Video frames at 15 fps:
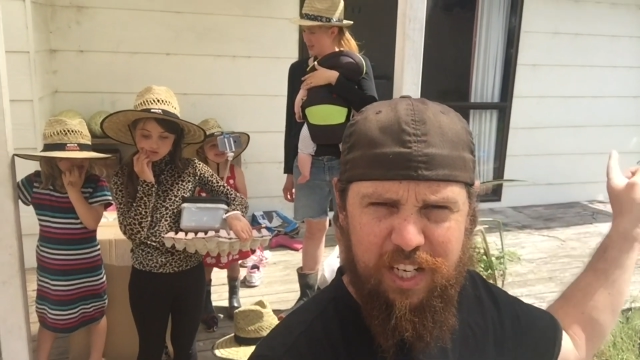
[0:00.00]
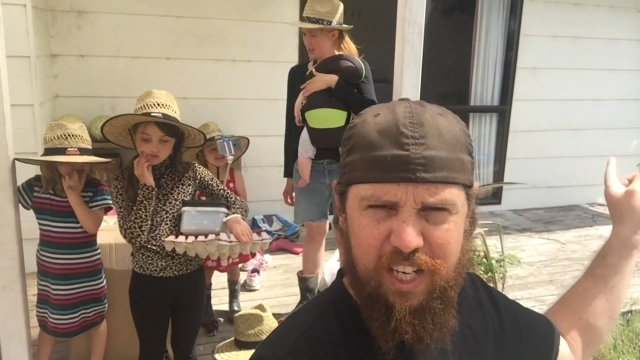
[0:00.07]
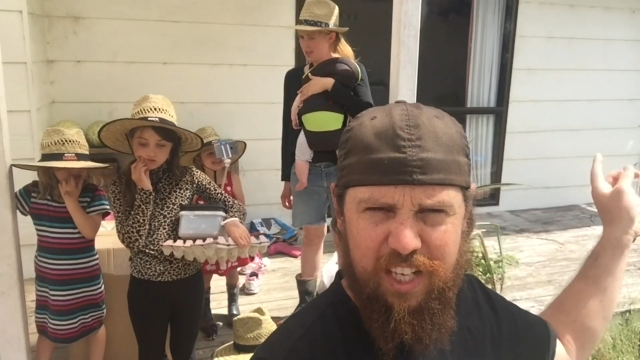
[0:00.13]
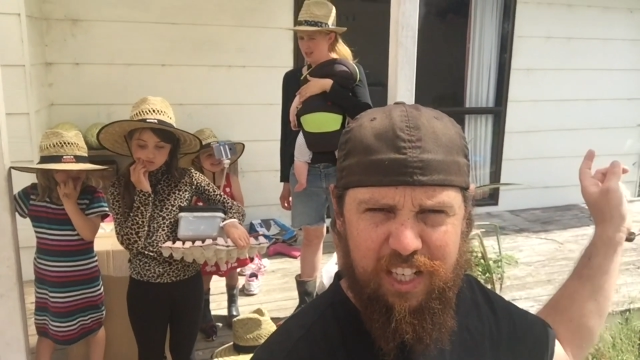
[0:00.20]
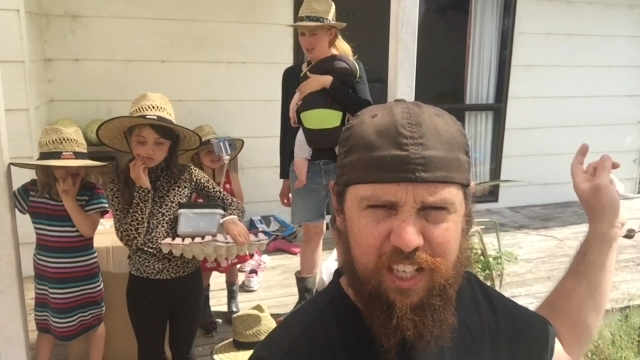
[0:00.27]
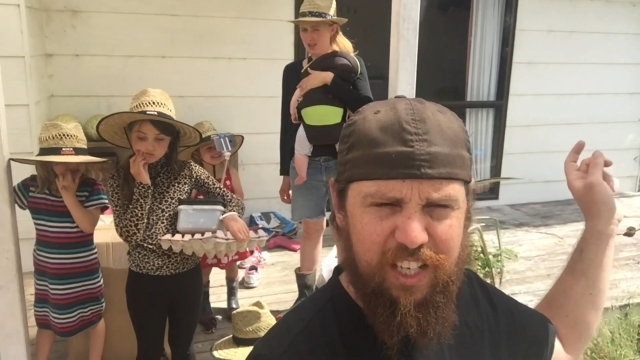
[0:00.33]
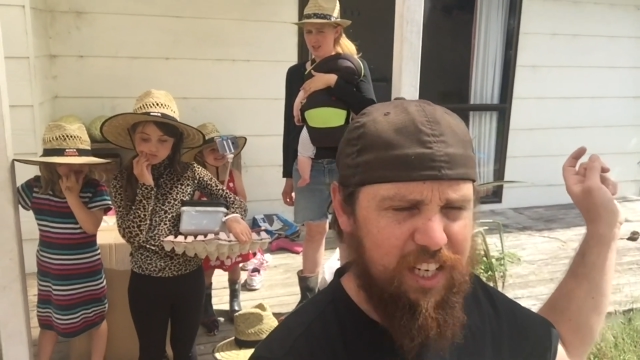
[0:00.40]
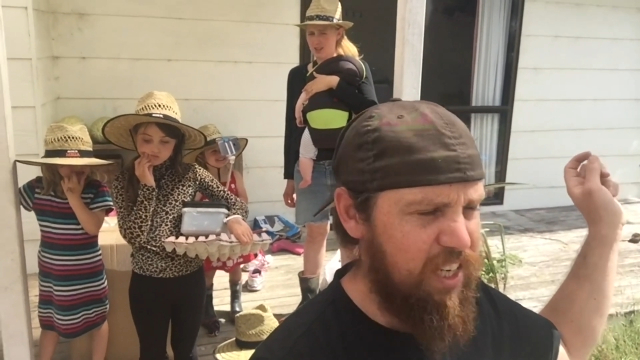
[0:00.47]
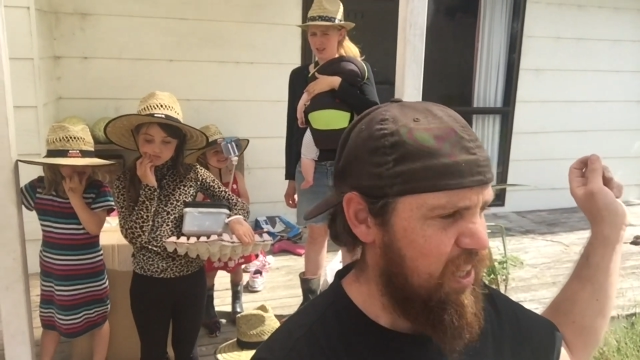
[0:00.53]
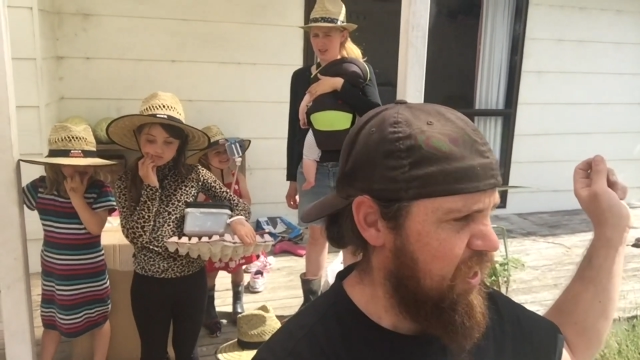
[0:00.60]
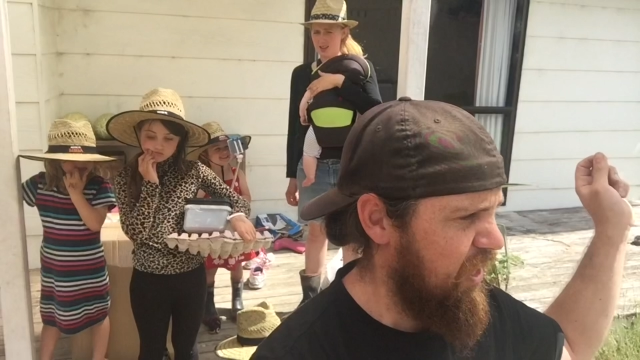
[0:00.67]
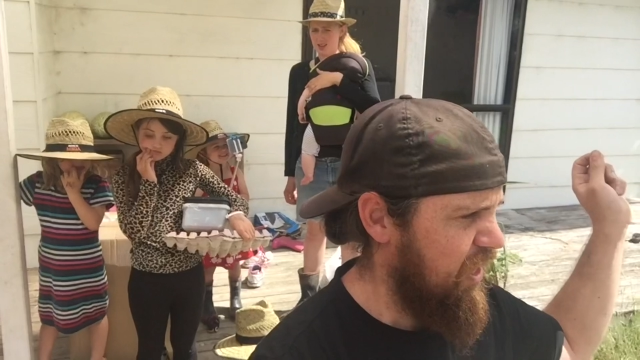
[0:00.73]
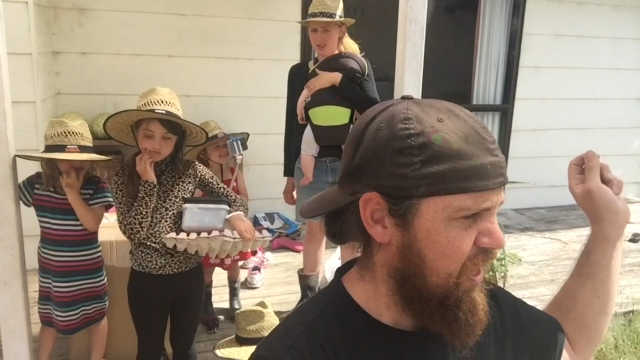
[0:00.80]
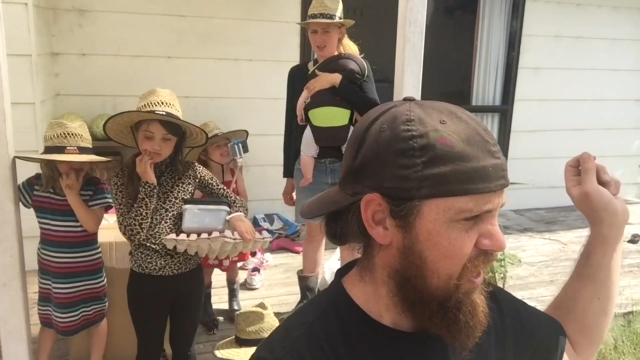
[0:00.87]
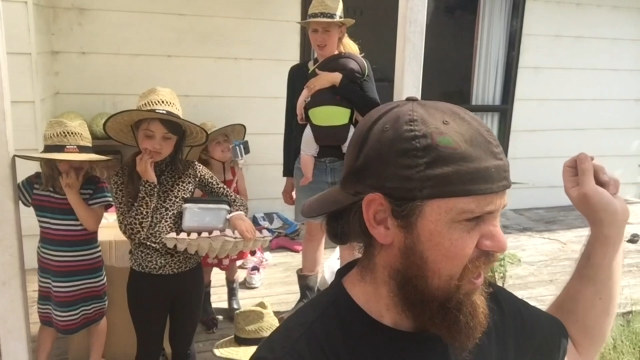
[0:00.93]
Declan?
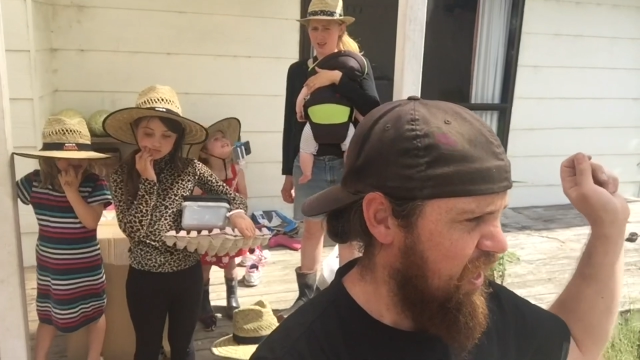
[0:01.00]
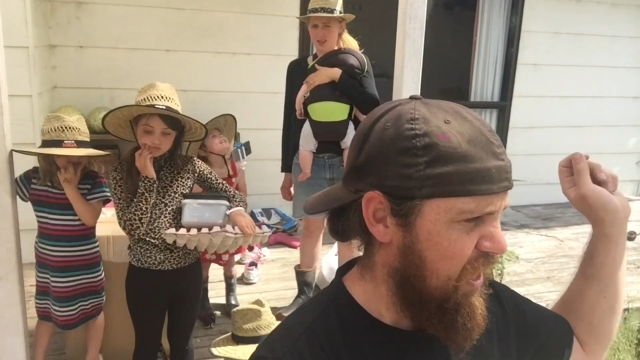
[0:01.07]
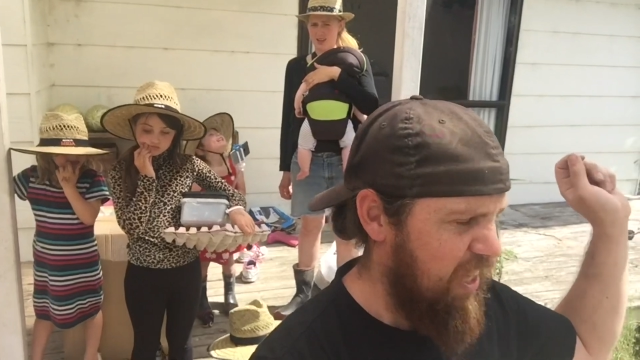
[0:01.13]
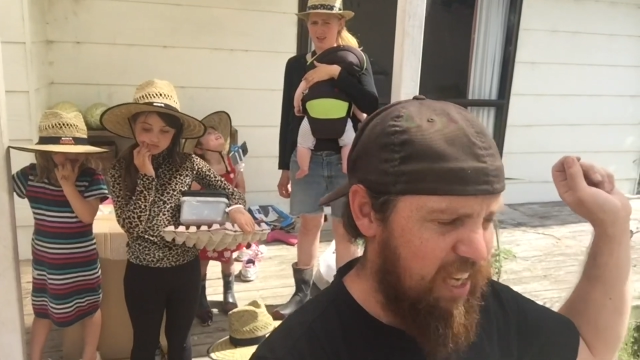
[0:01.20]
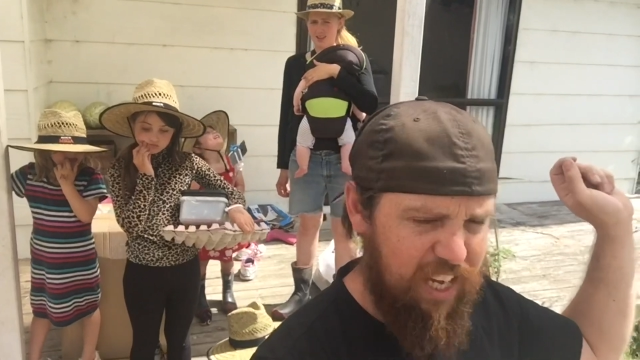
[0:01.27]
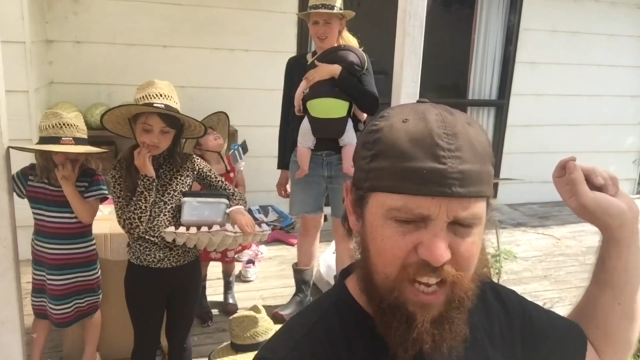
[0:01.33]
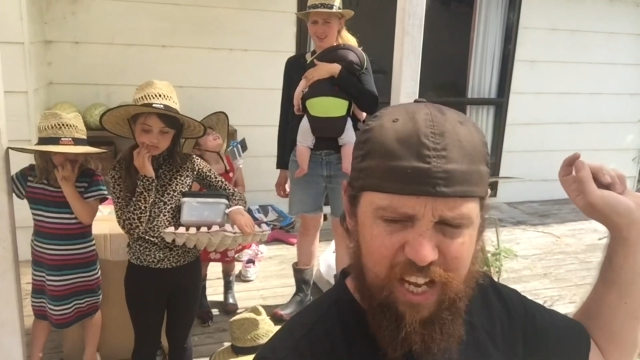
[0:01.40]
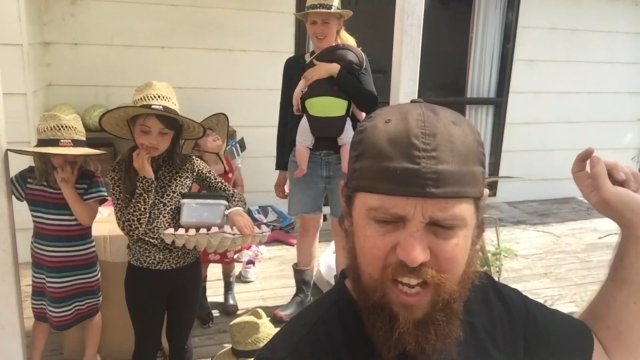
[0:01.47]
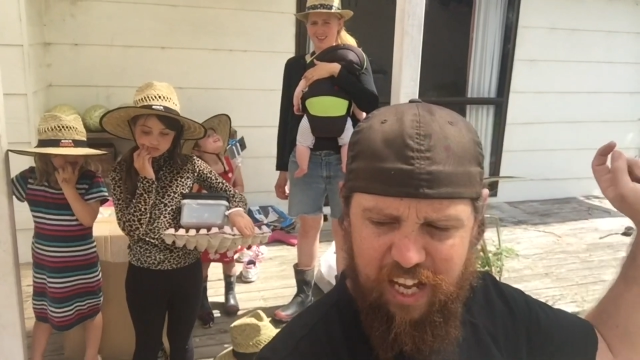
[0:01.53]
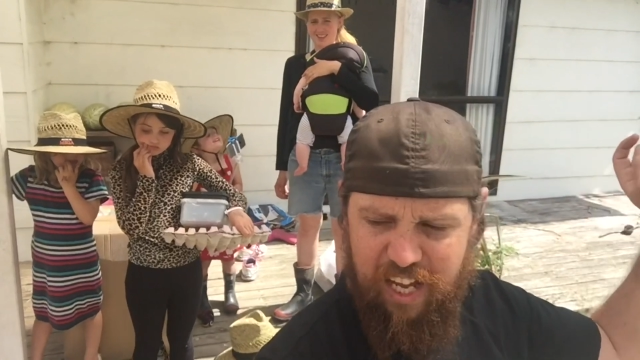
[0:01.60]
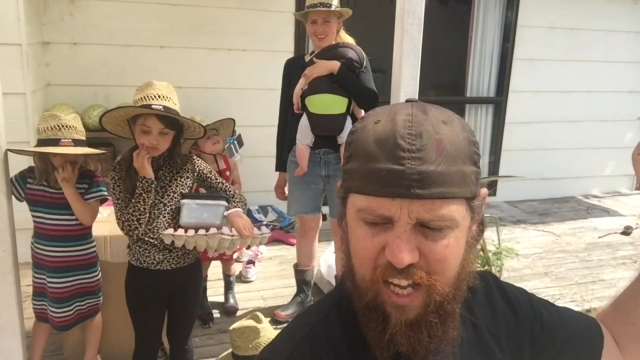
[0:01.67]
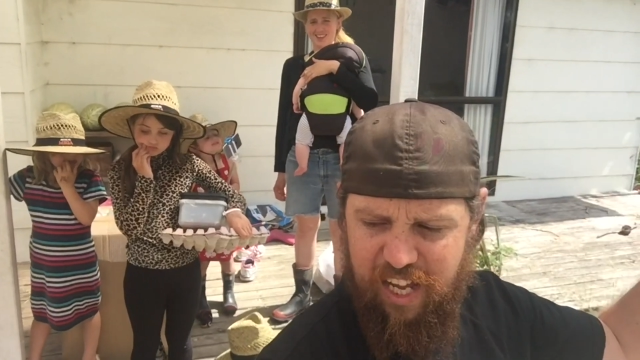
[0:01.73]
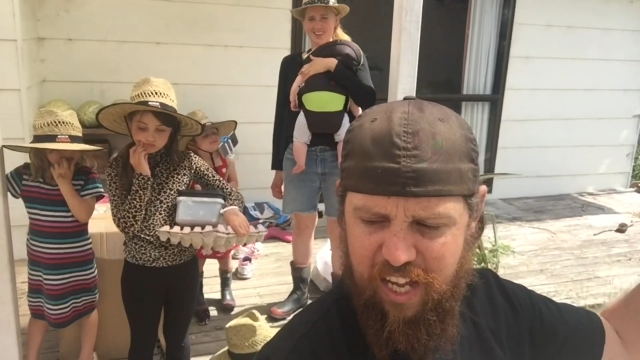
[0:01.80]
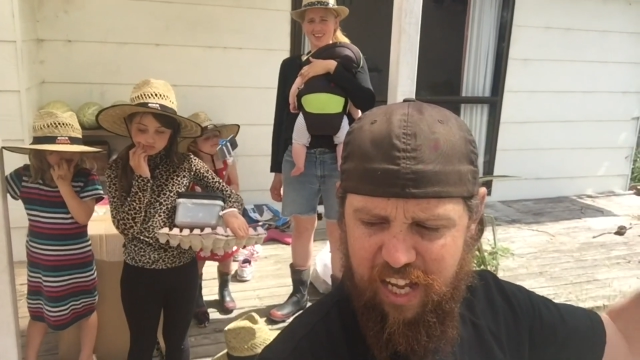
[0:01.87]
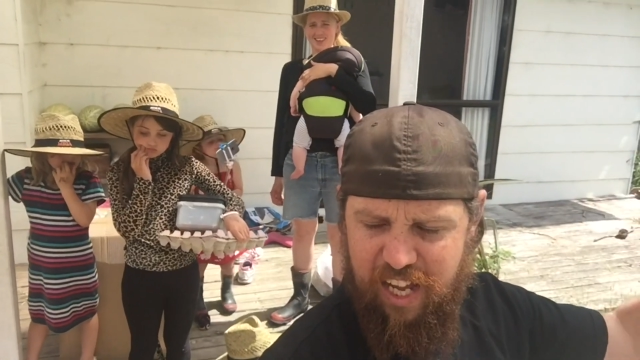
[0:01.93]
No, I was
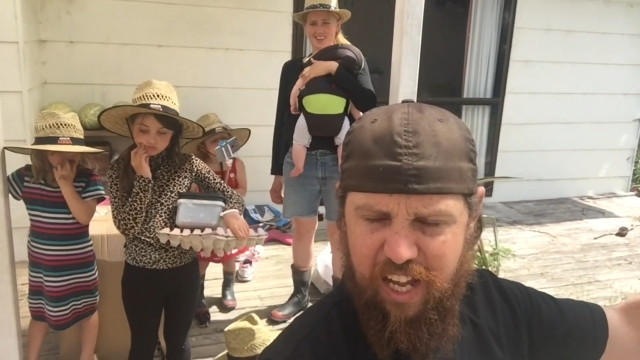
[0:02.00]
you.